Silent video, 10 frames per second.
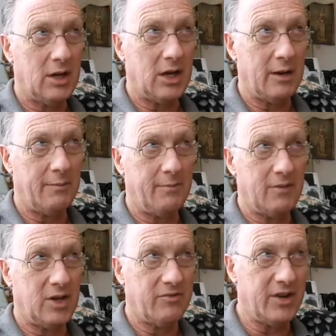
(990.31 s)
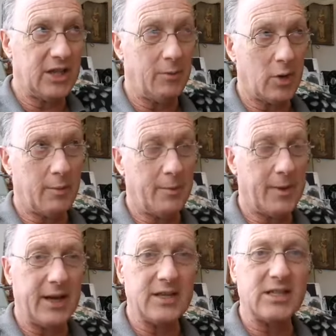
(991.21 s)
read the bottom of
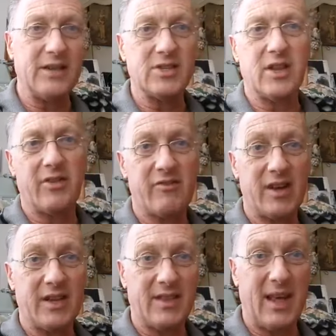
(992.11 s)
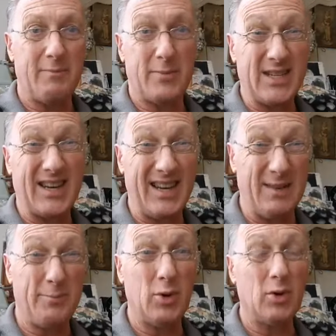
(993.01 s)
page 73 in that
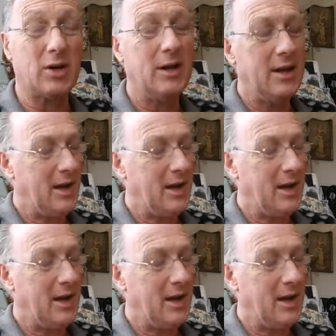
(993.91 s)
particular book.